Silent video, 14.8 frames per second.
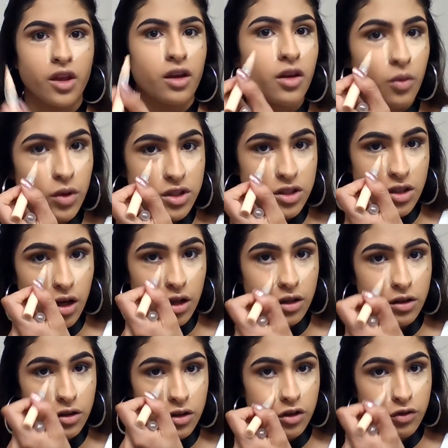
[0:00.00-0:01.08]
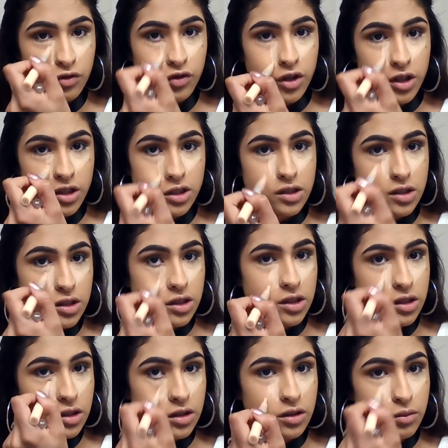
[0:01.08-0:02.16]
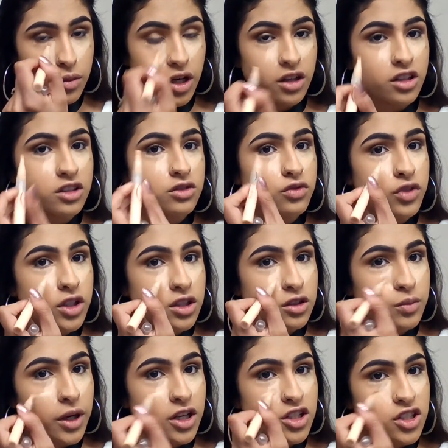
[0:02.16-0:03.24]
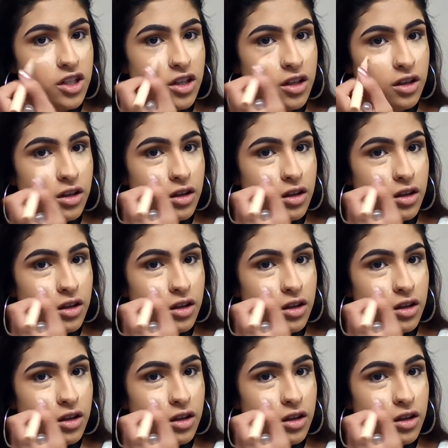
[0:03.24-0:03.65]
what's it called? Meredith's first patient.